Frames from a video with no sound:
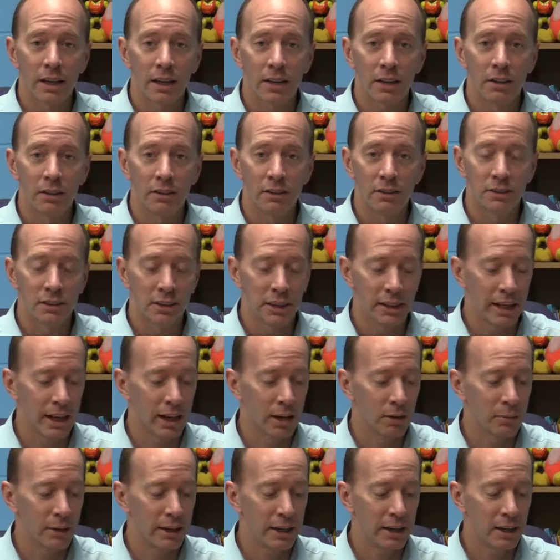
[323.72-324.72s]
Can you see
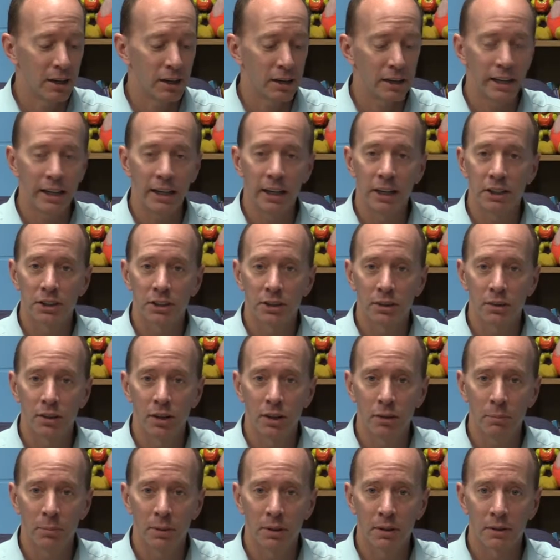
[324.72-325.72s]
how many are in each
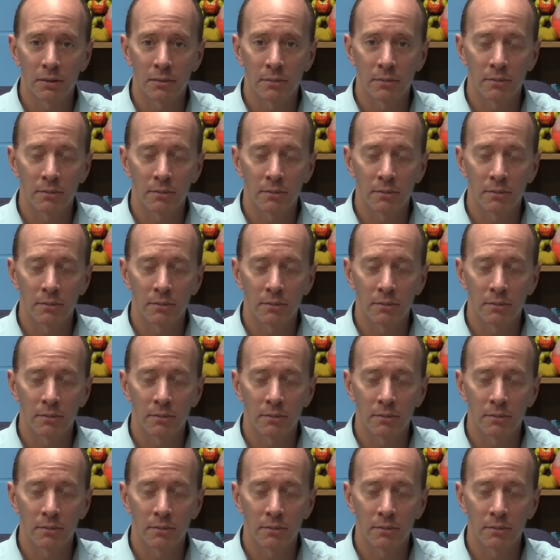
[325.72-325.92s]
group?